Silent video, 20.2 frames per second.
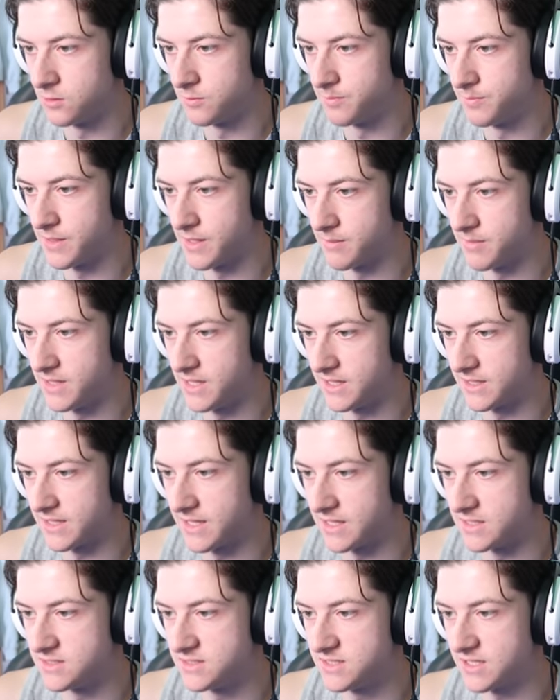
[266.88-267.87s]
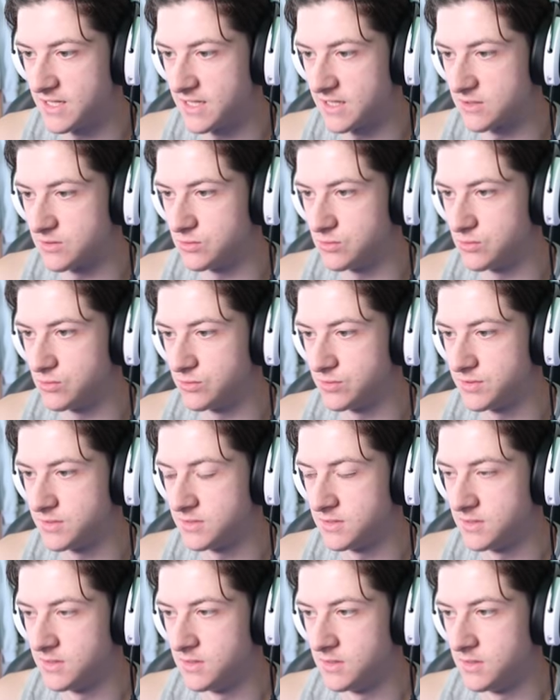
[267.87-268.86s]
Aubameyang getting tackled.
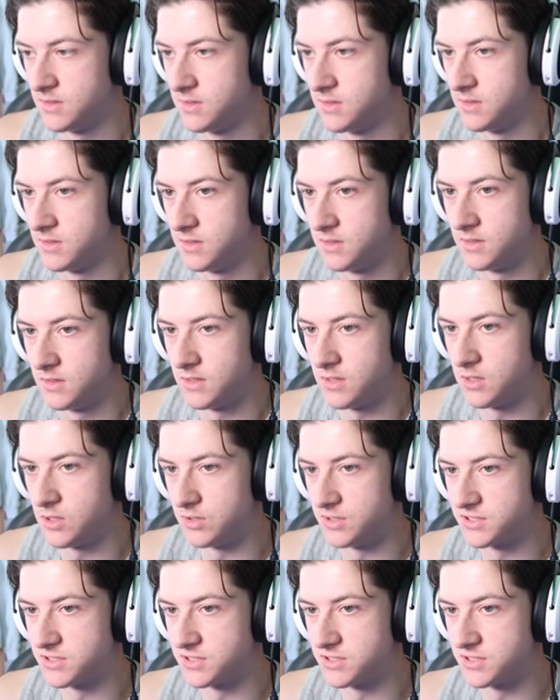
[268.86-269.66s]
Oh,